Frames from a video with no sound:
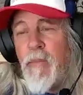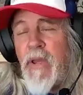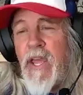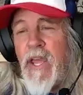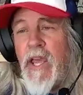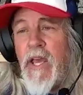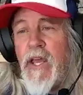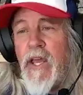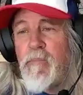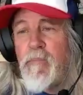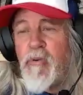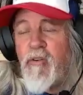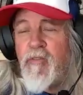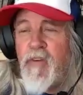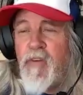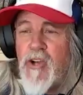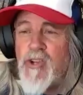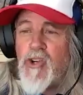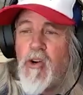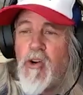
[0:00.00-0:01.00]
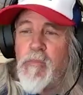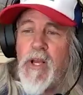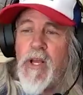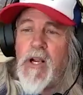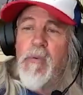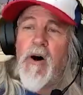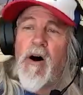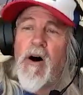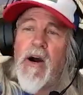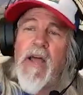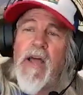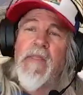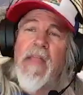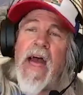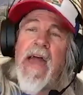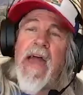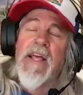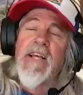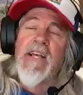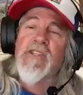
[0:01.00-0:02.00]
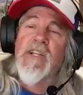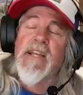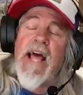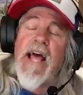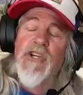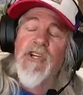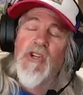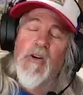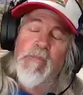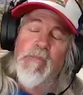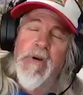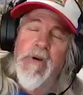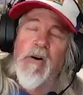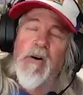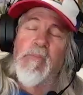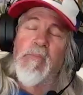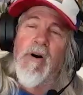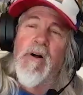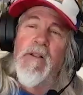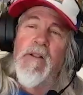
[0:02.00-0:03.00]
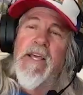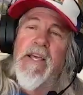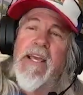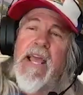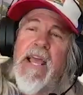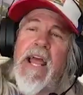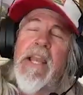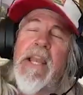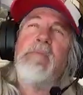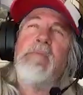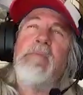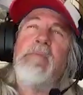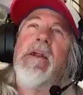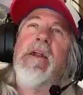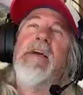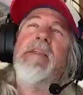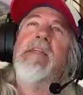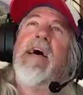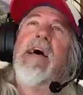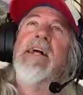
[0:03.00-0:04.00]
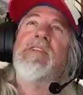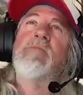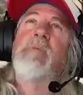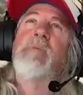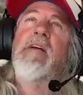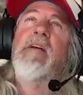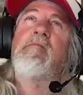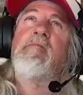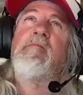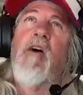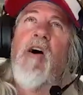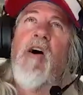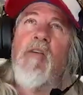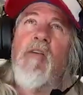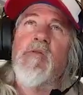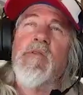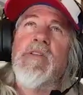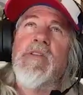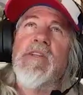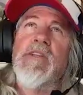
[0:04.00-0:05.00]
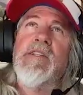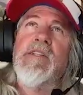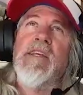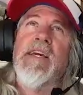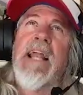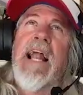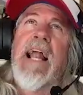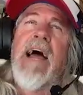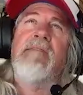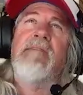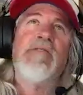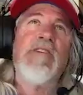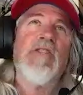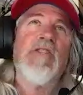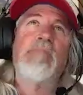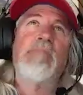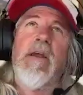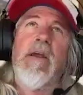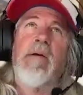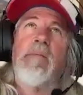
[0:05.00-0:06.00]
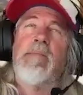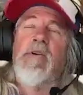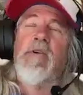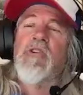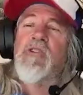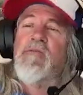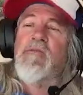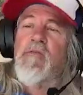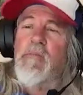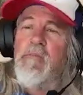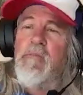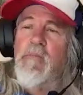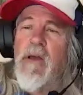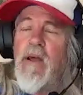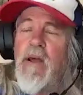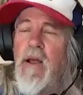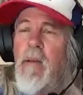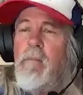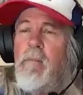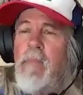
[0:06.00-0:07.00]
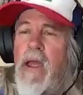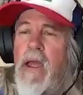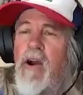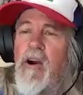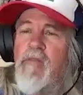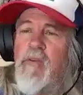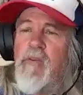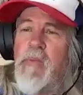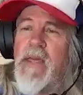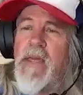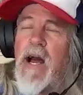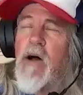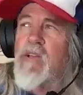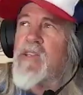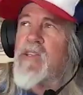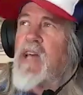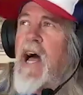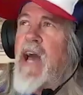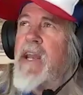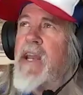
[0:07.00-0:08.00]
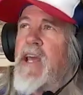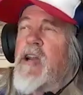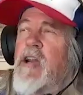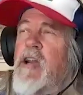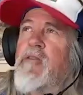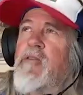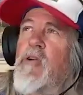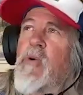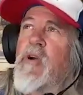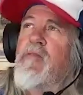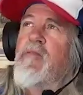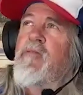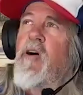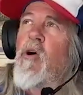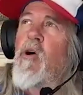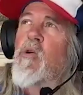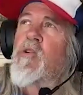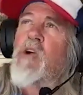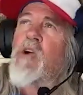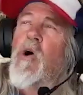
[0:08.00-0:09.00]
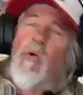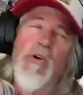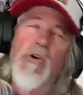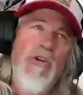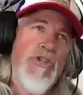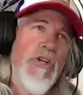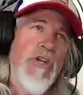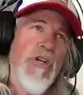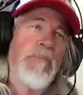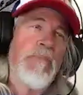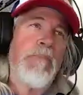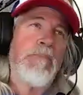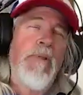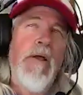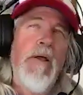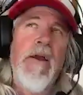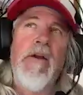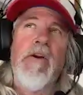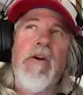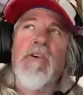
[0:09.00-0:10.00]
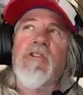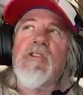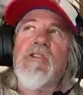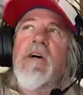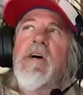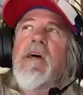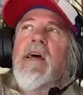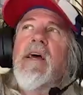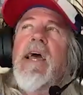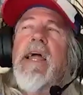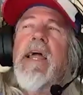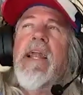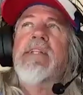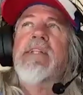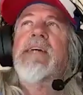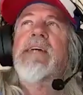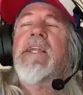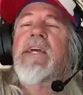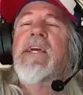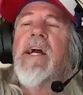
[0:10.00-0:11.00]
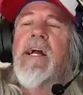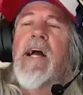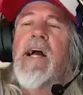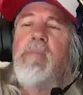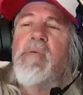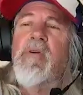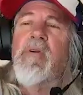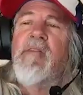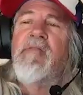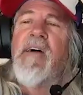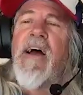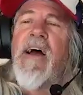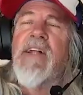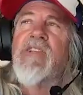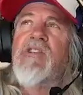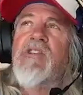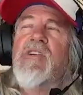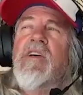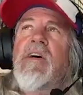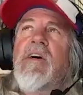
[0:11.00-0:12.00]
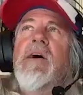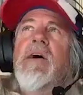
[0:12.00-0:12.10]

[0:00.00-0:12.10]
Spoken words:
in professional pickleball, and that is the National Pickleball League. Anybody that's been involved with this league, and I've just been a person mainly from the outside interviewing folks, ownership, and players, and attending a couple events,